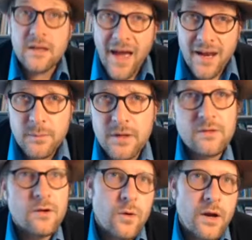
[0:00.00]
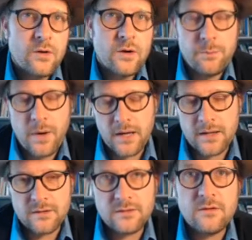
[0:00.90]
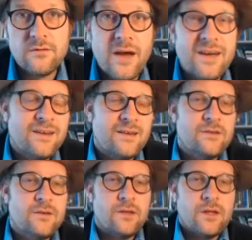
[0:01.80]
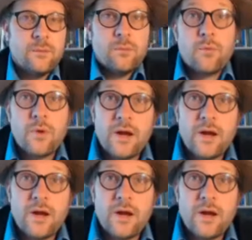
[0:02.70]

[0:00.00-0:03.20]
The anatomy of the crinoid body is divided into the